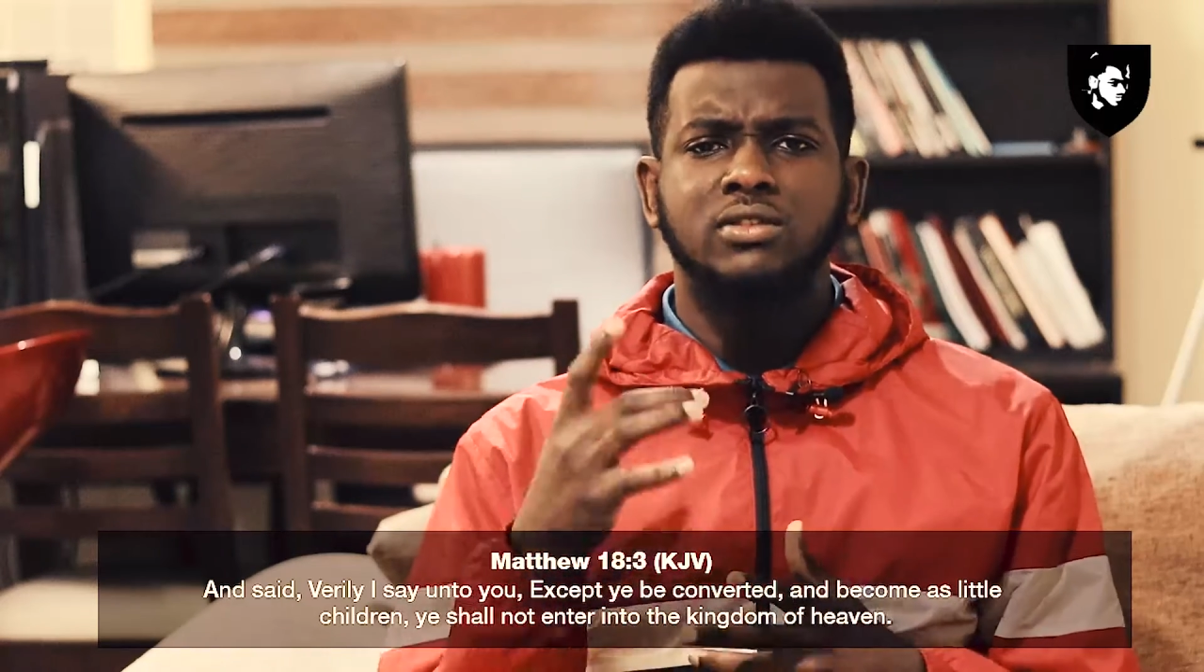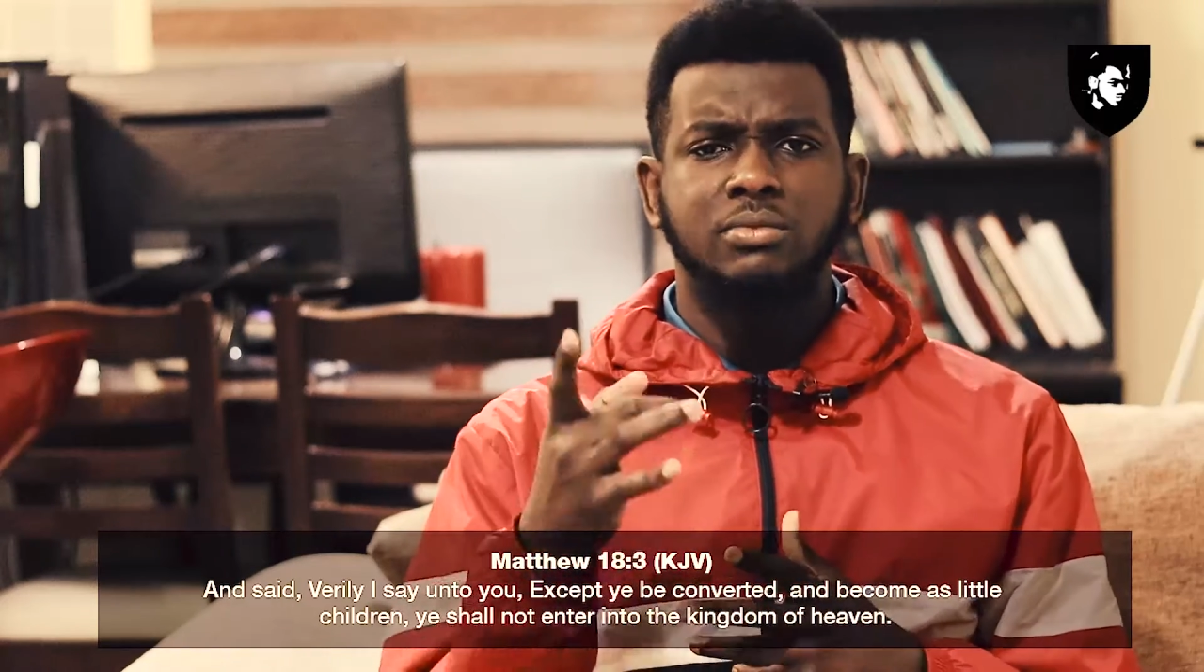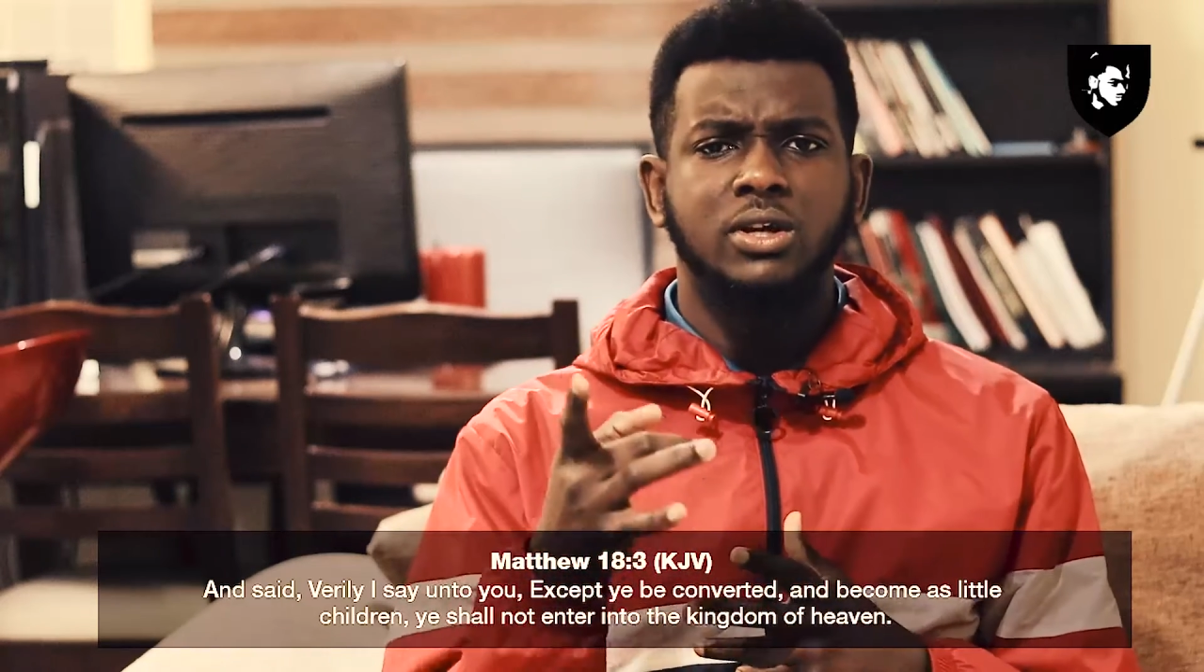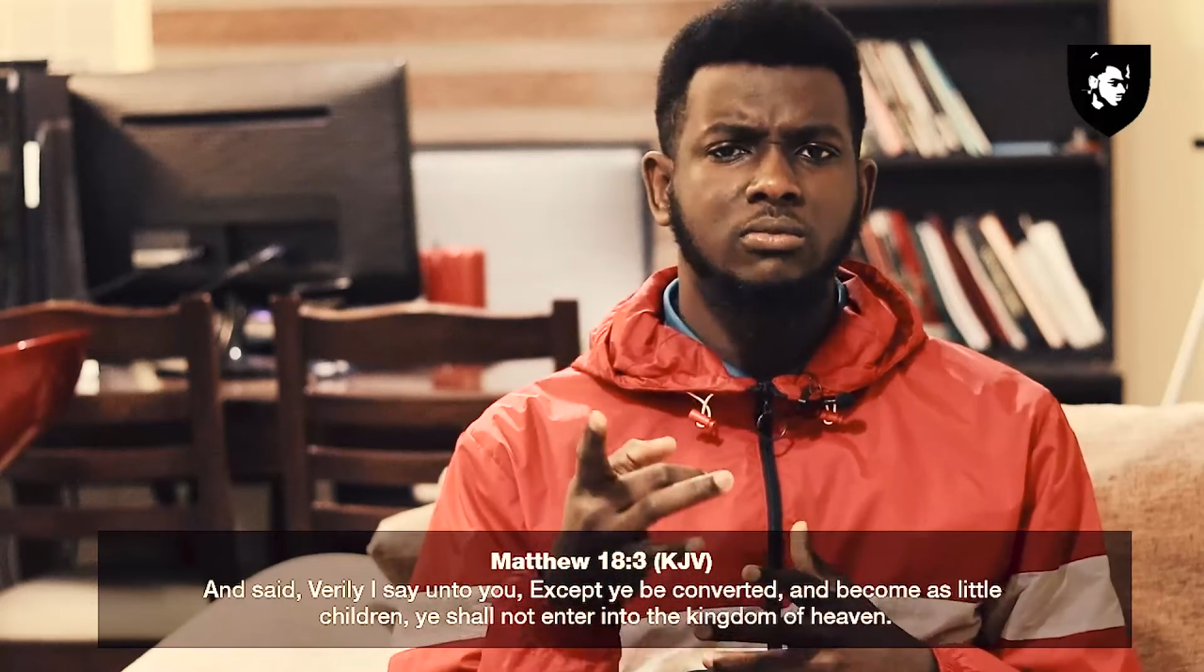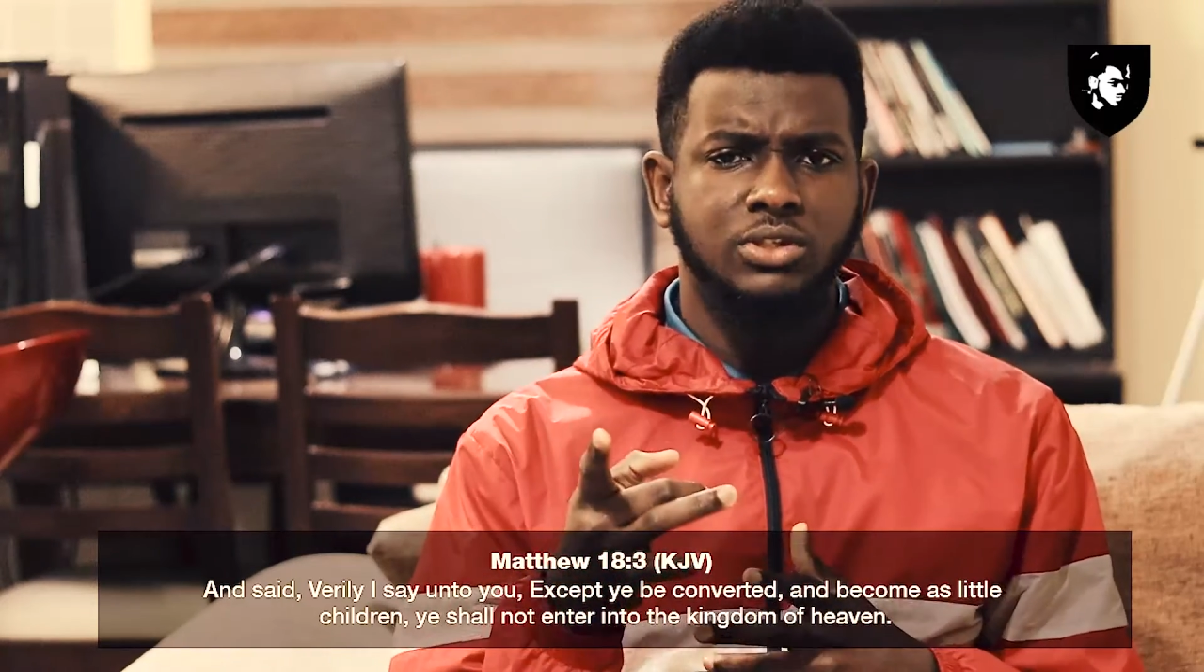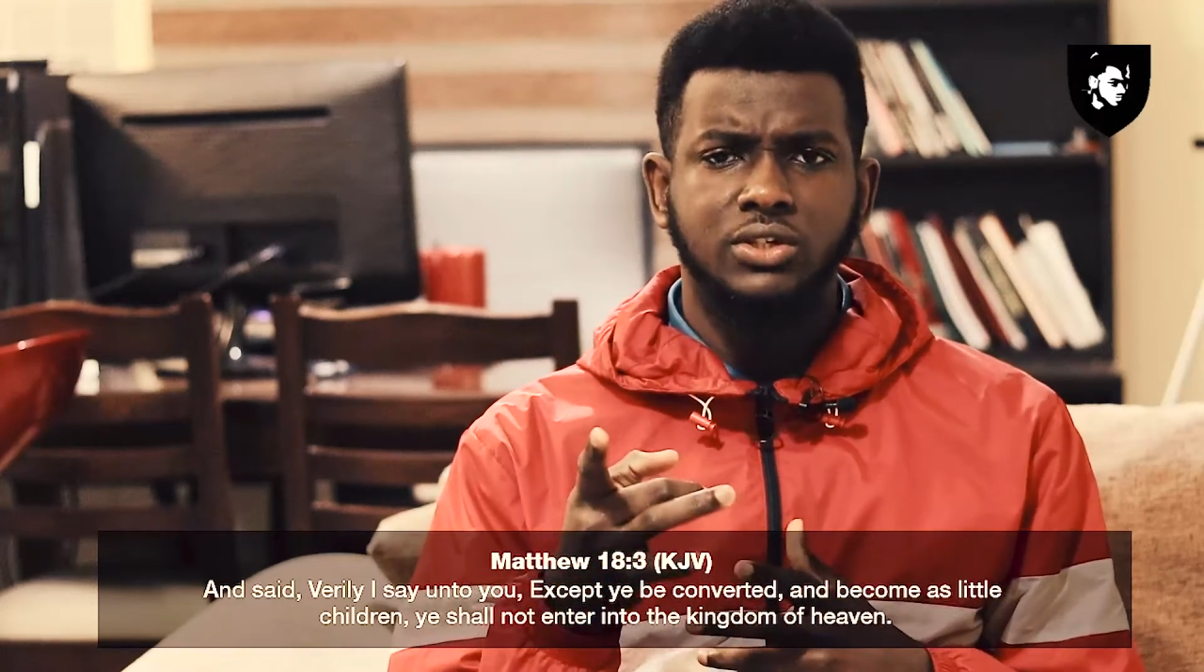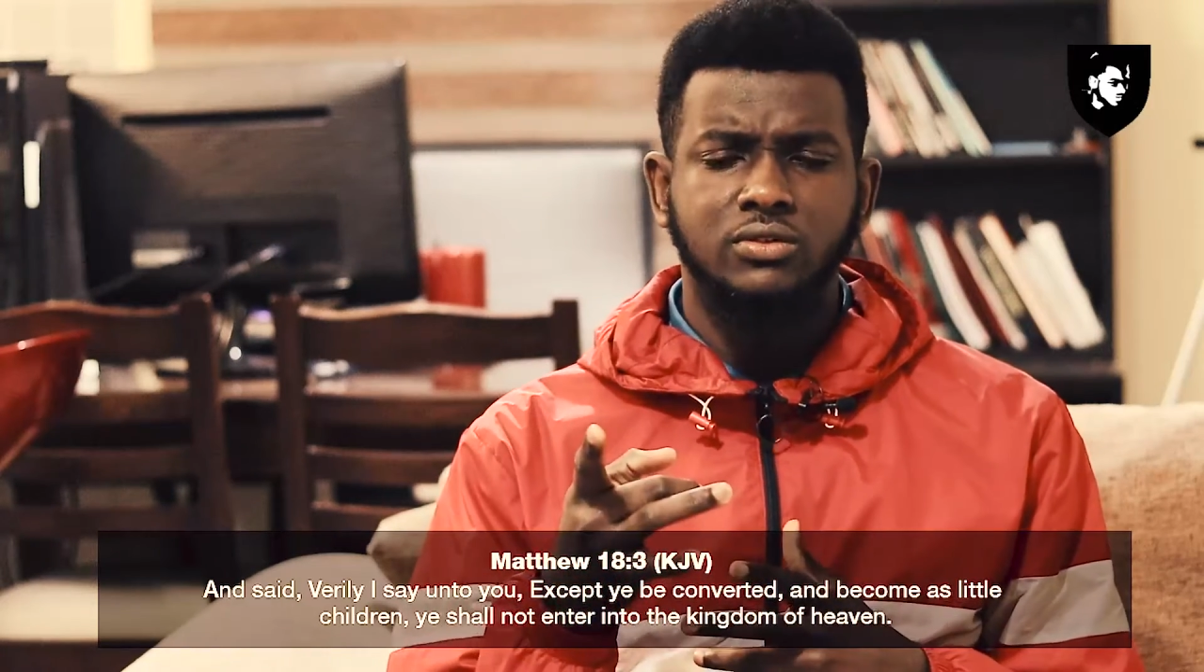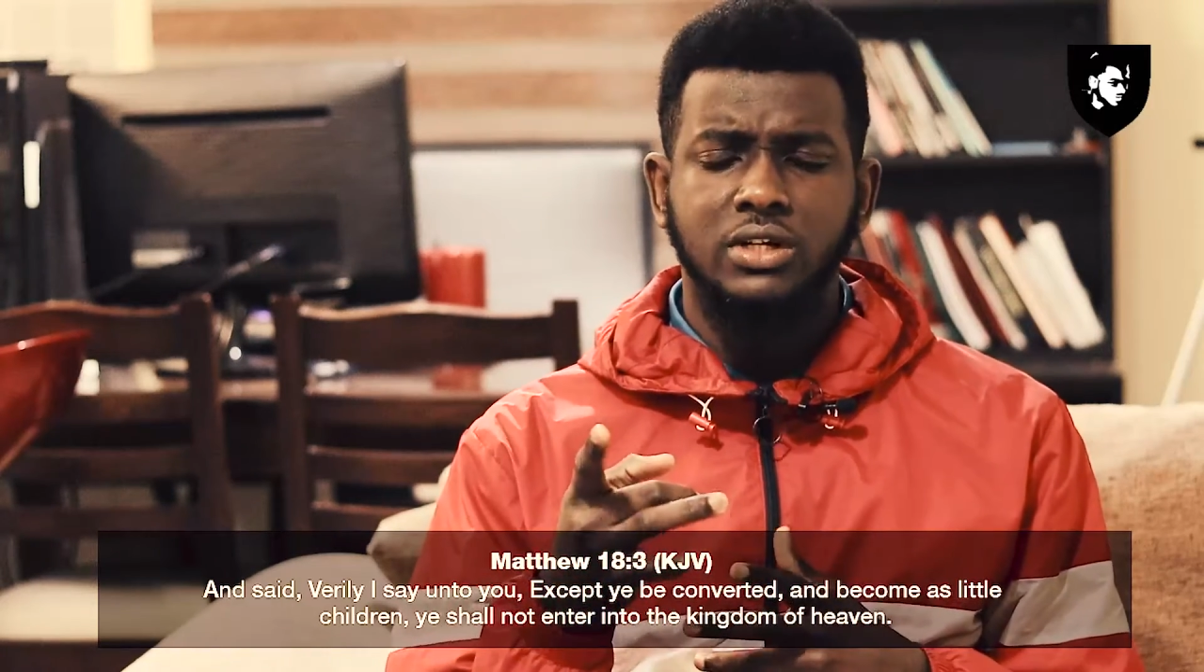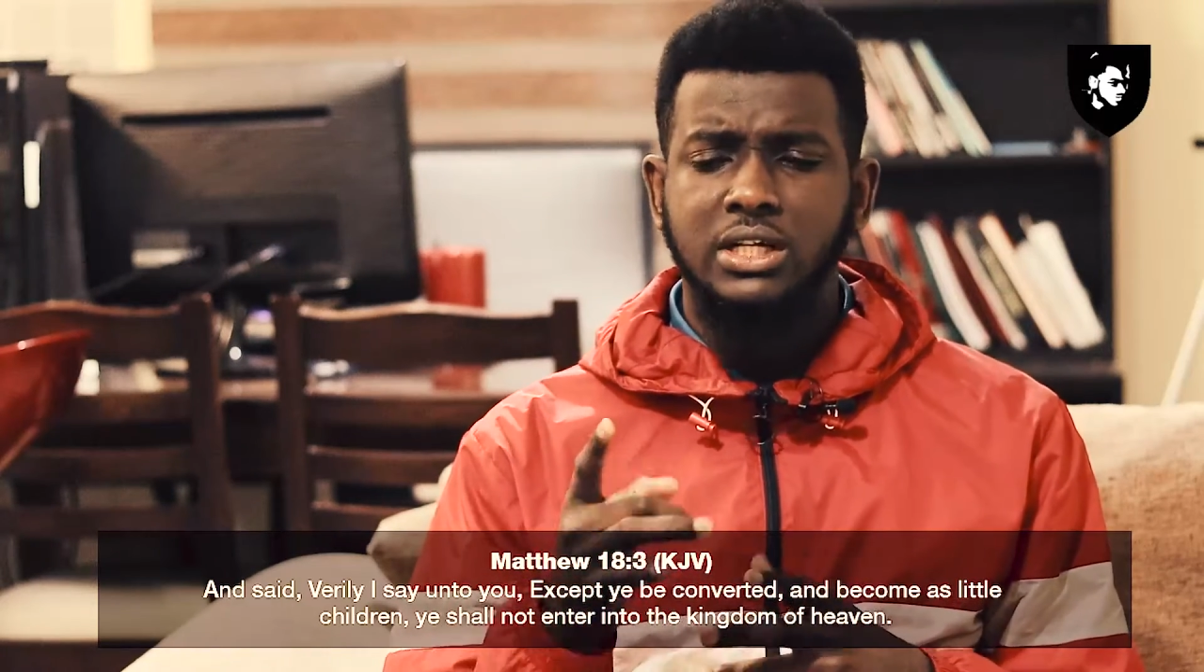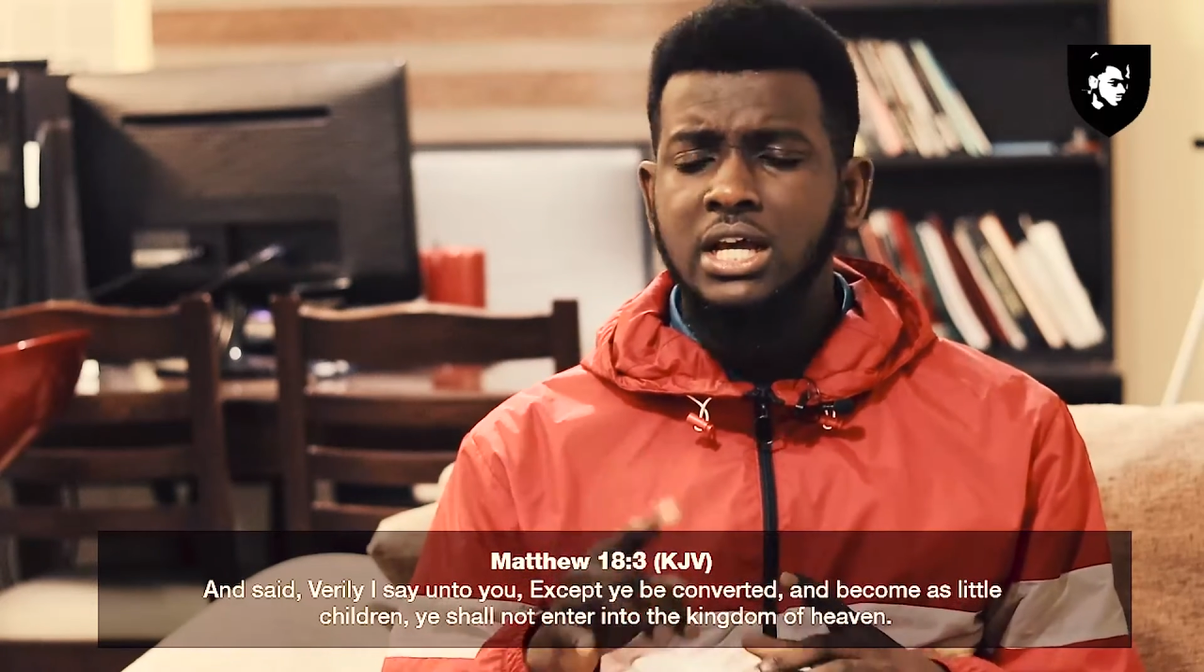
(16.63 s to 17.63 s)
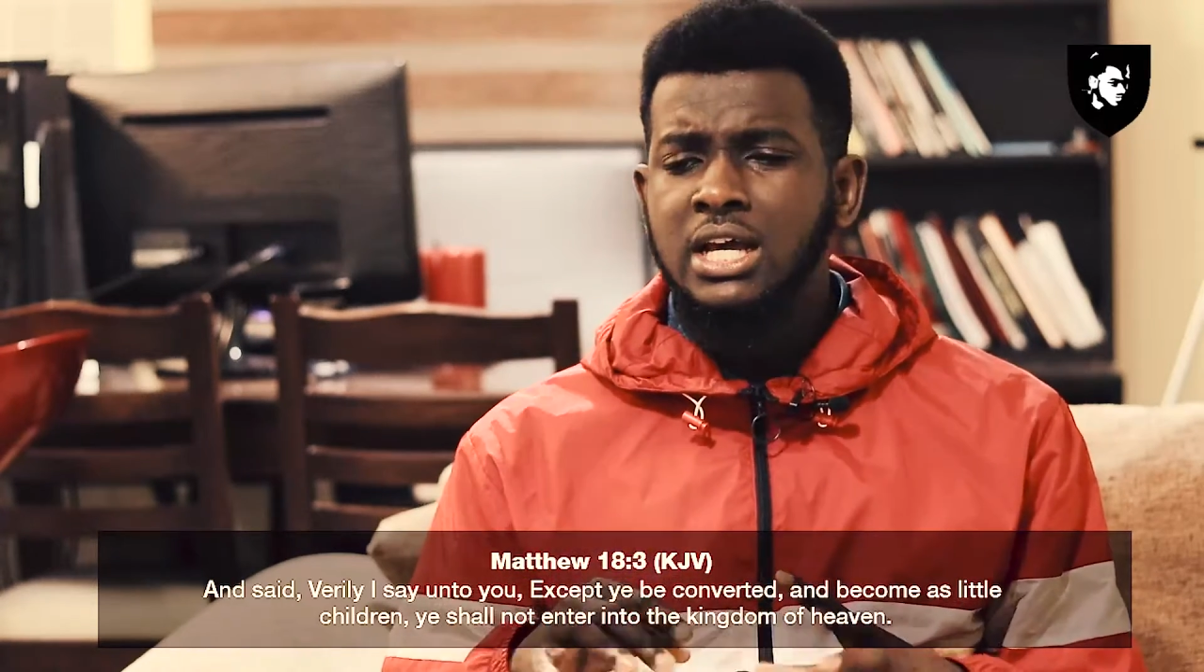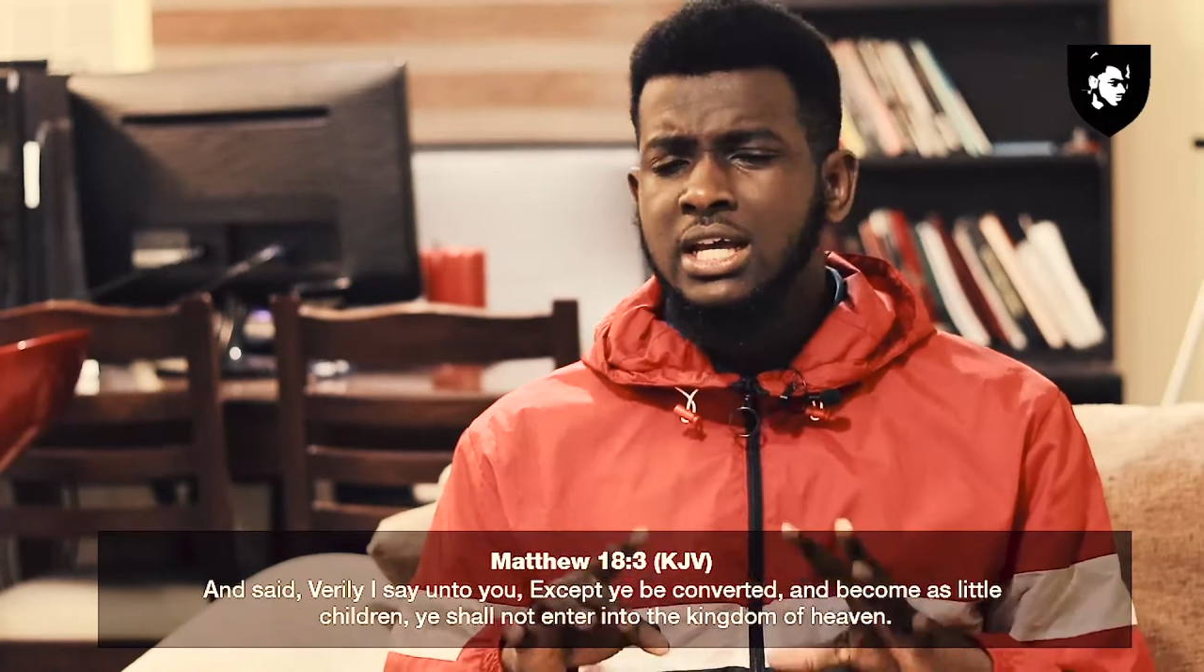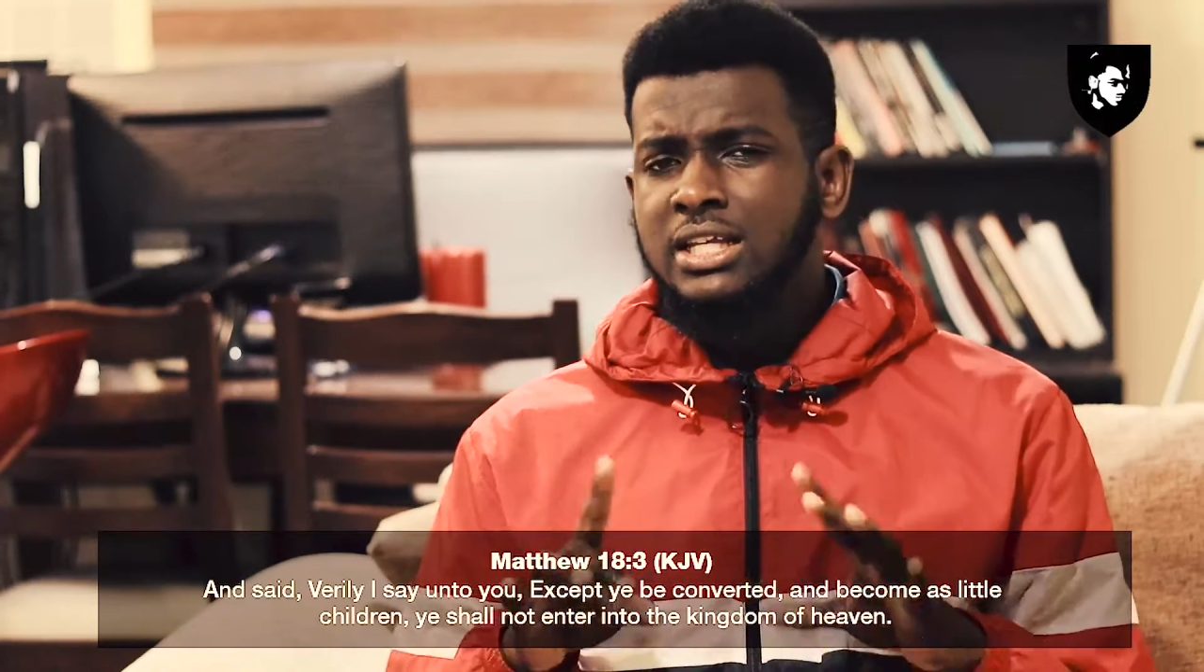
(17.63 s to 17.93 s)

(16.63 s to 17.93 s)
to become children?